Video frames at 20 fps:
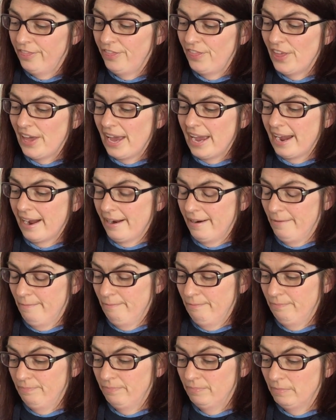There,
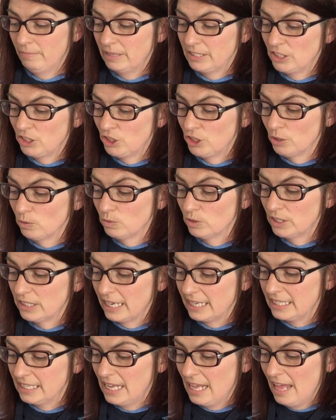Mrs. Jones
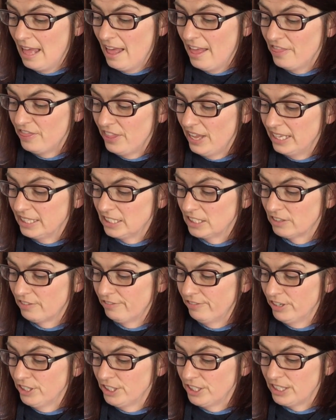said. That's the
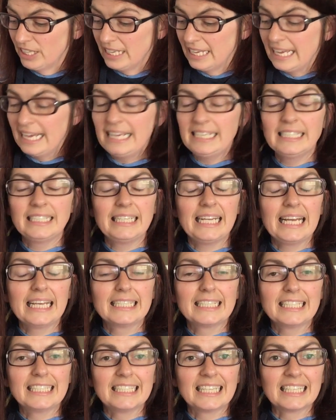first thing he's
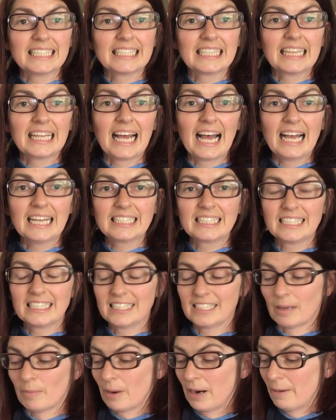tasted since
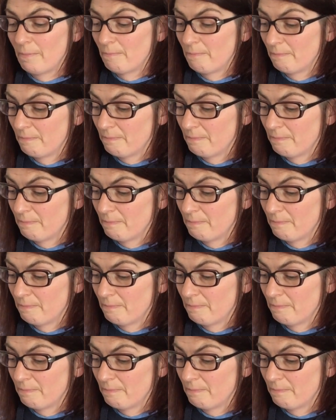last summer.